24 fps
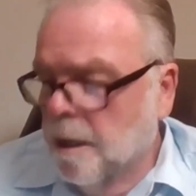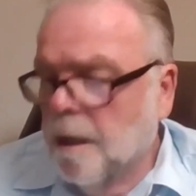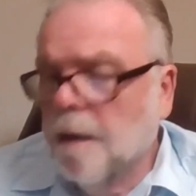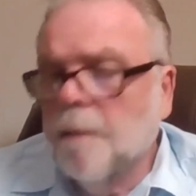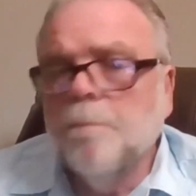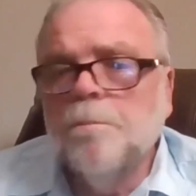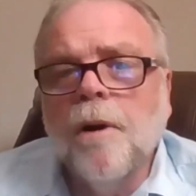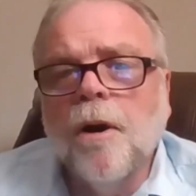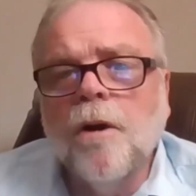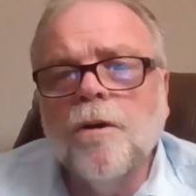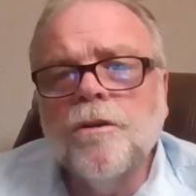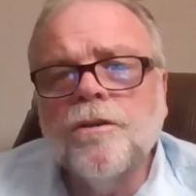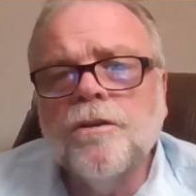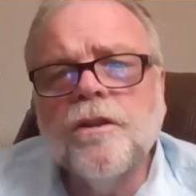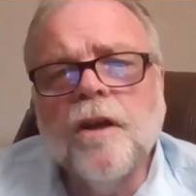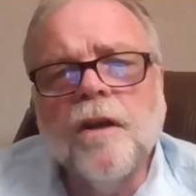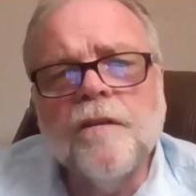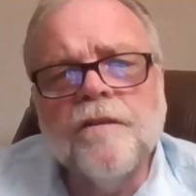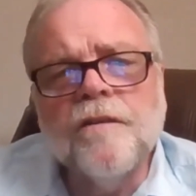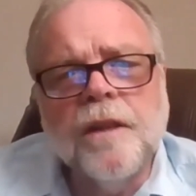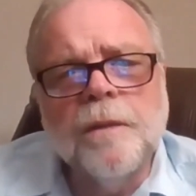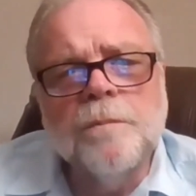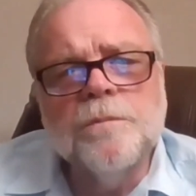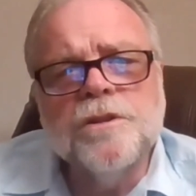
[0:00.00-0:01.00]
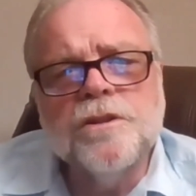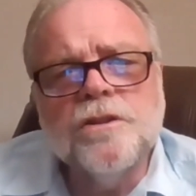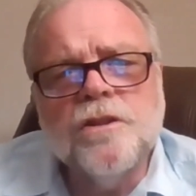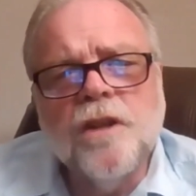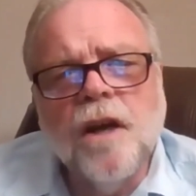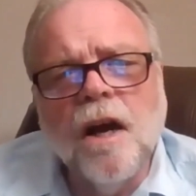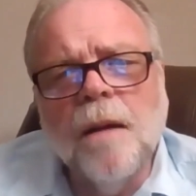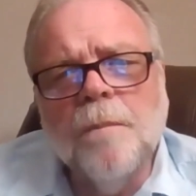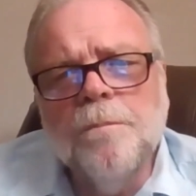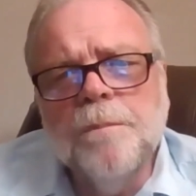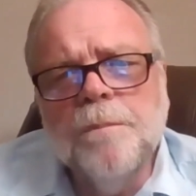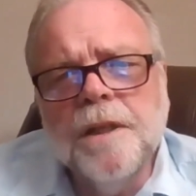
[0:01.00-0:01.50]
Both of them
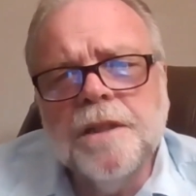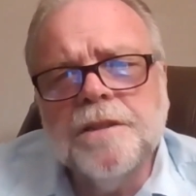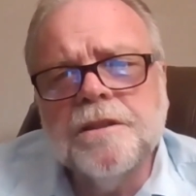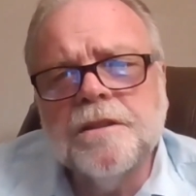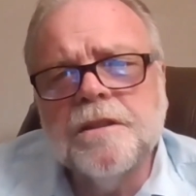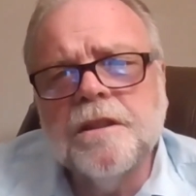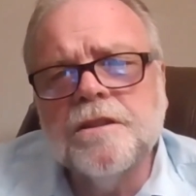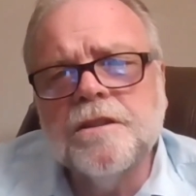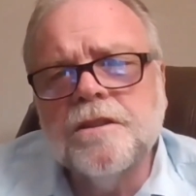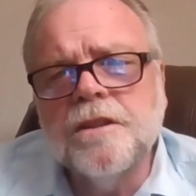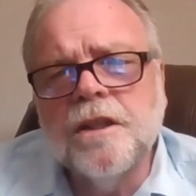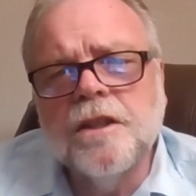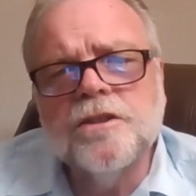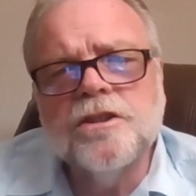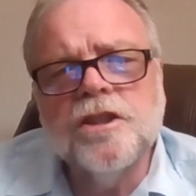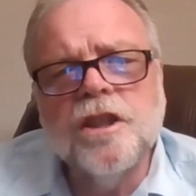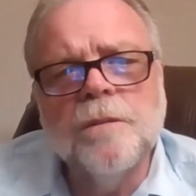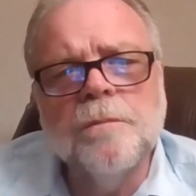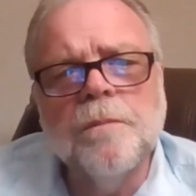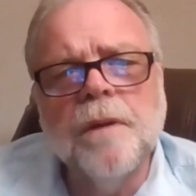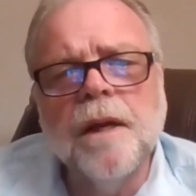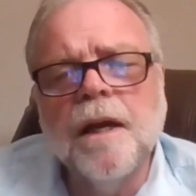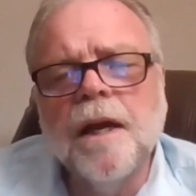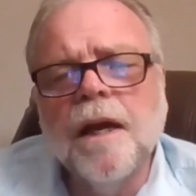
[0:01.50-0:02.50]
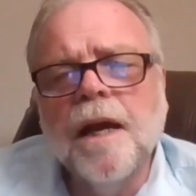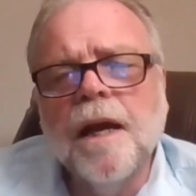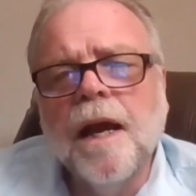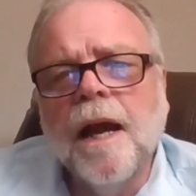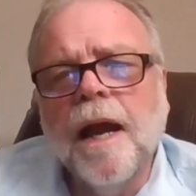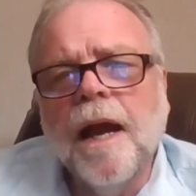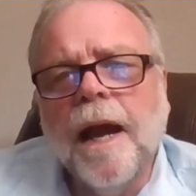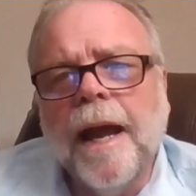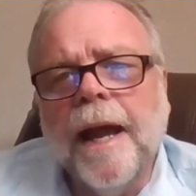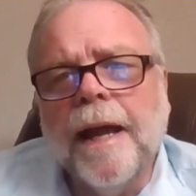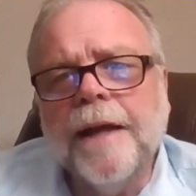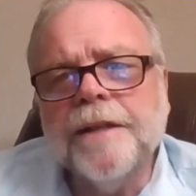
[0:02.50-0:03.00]
saw mysticism
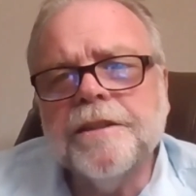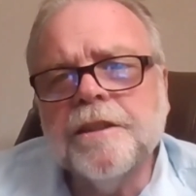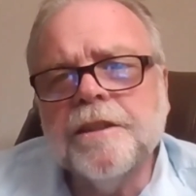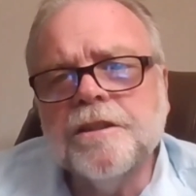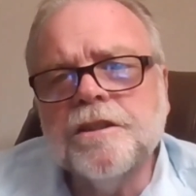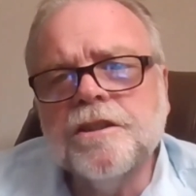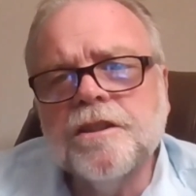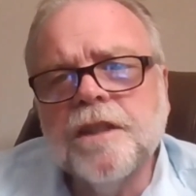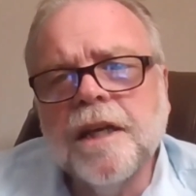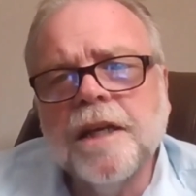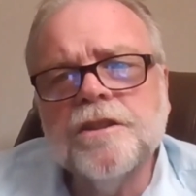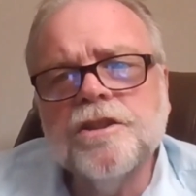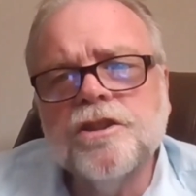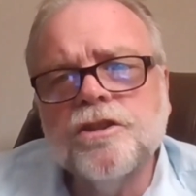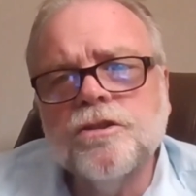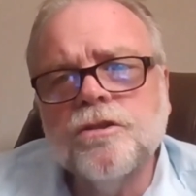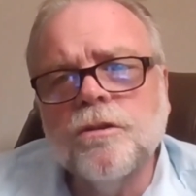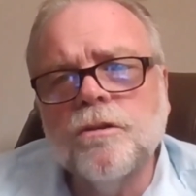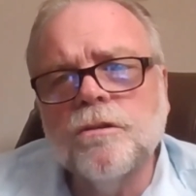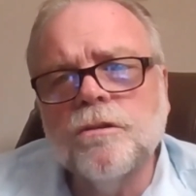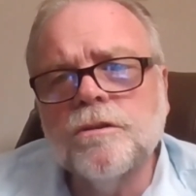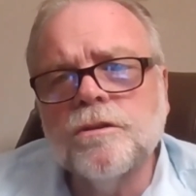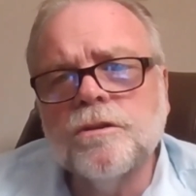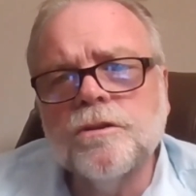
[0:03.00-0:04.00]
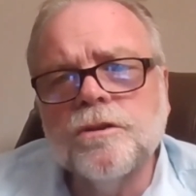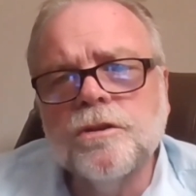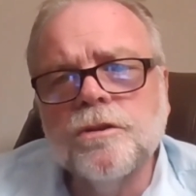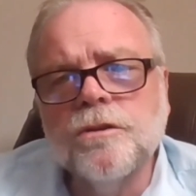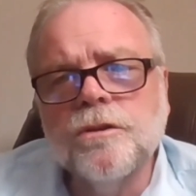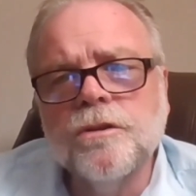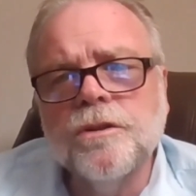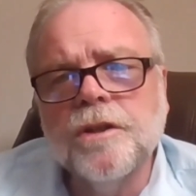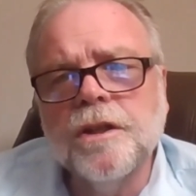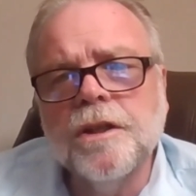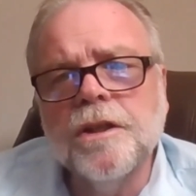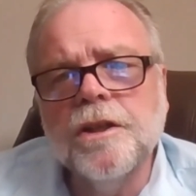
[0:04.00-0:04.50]
as essential
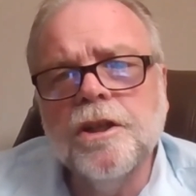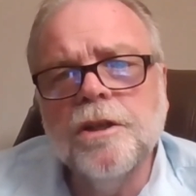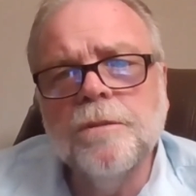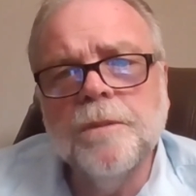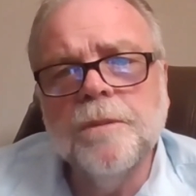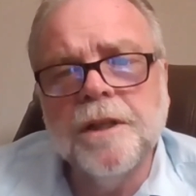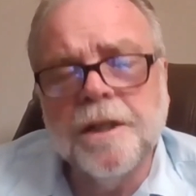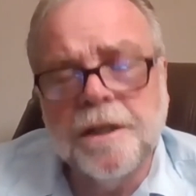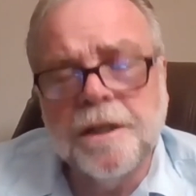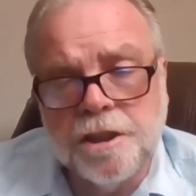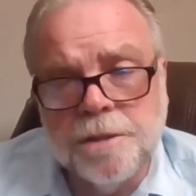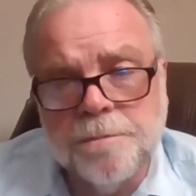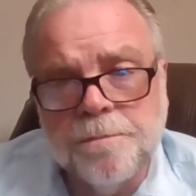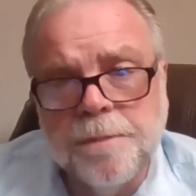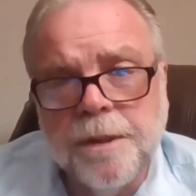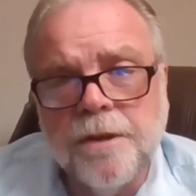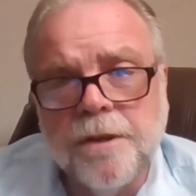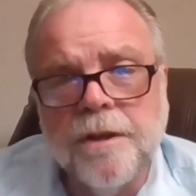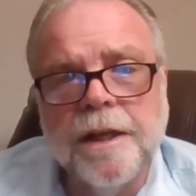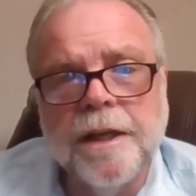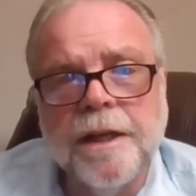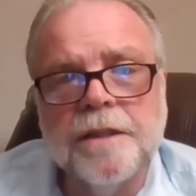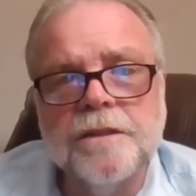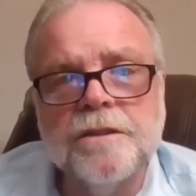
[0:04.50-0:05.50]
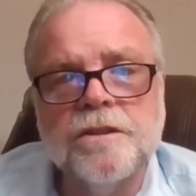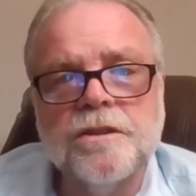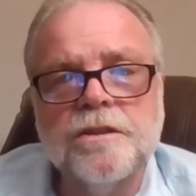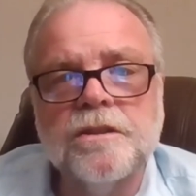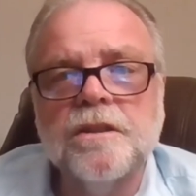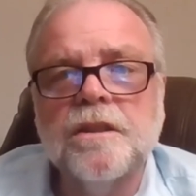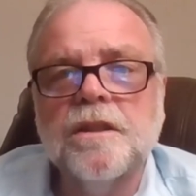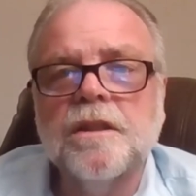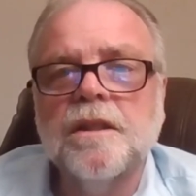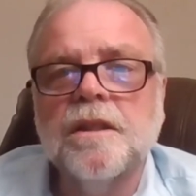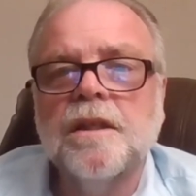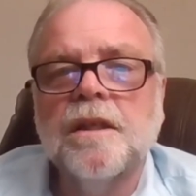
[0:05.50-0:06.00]
to the human experience,
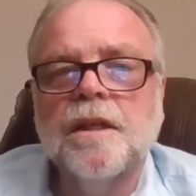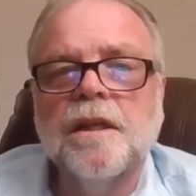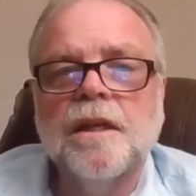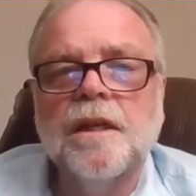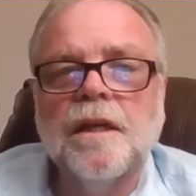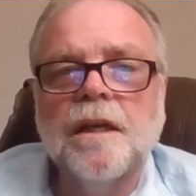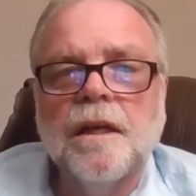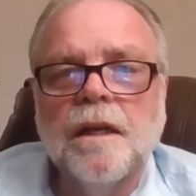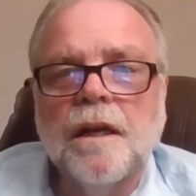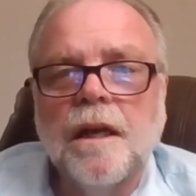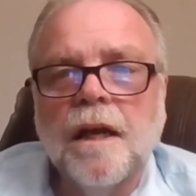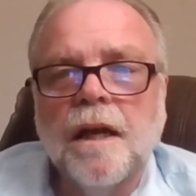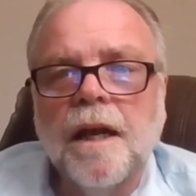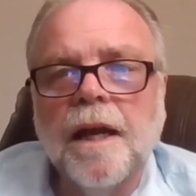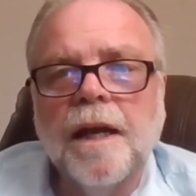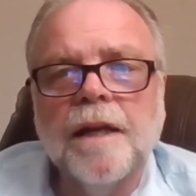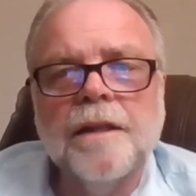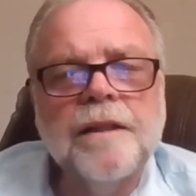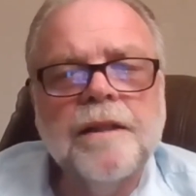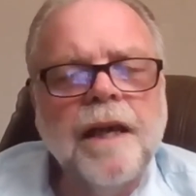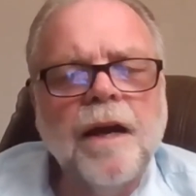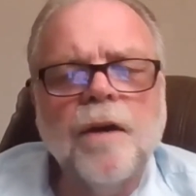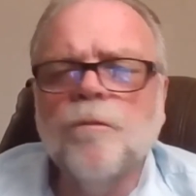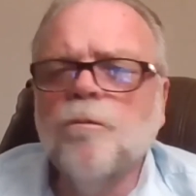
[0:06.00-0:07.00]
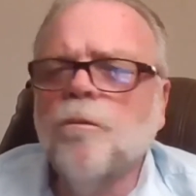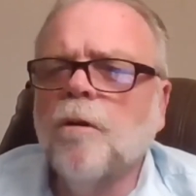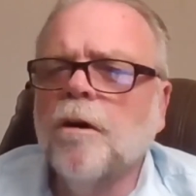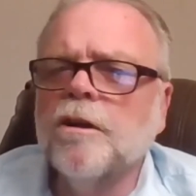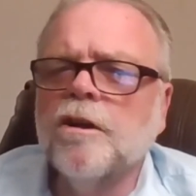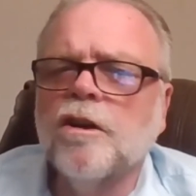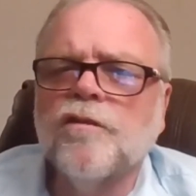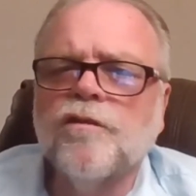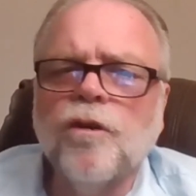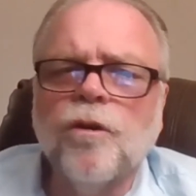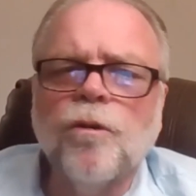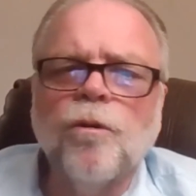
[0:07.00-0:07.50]
and that
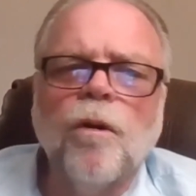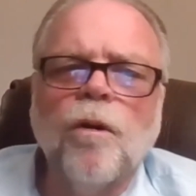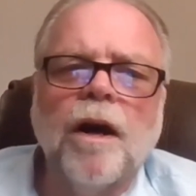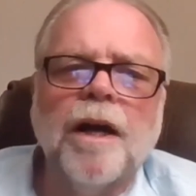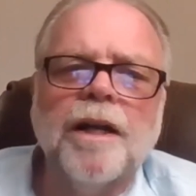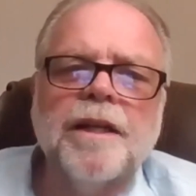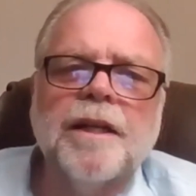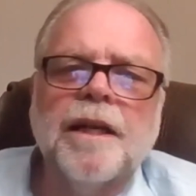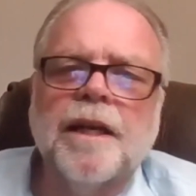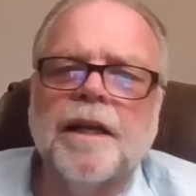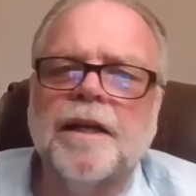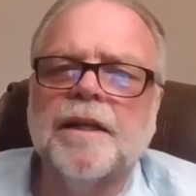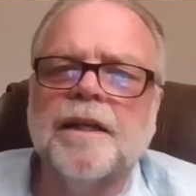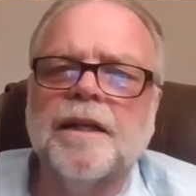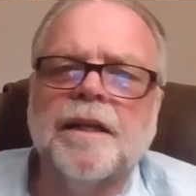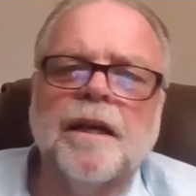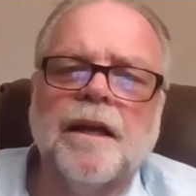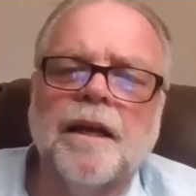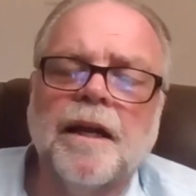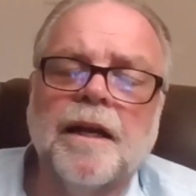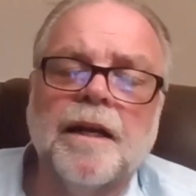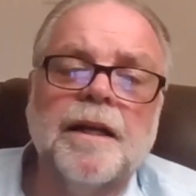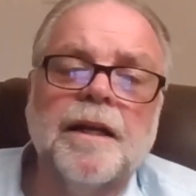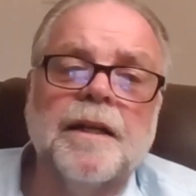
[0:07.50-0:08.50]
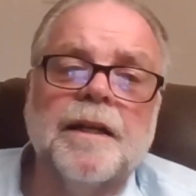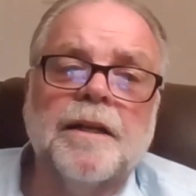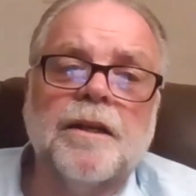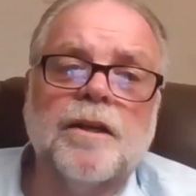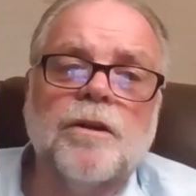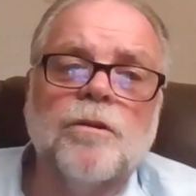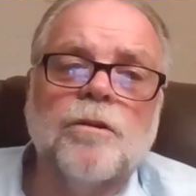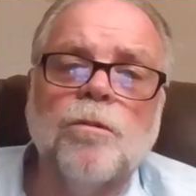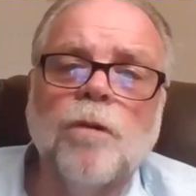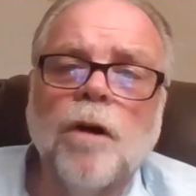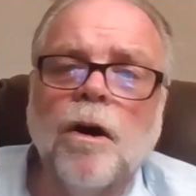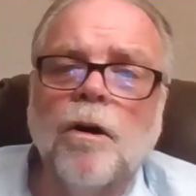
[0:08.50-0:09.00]
wonderful Whiteheadian
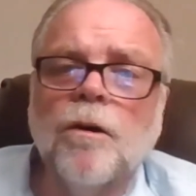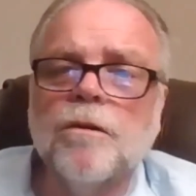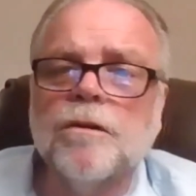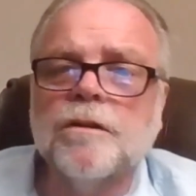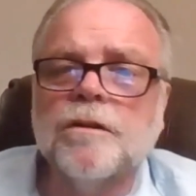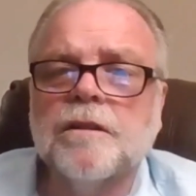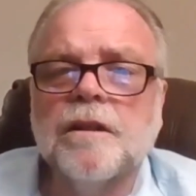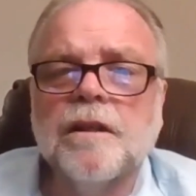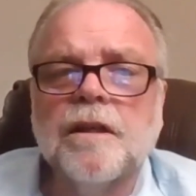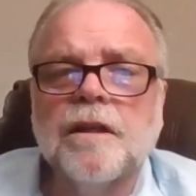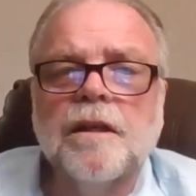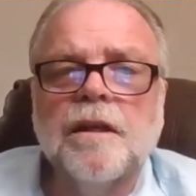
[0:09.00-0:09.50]
quote,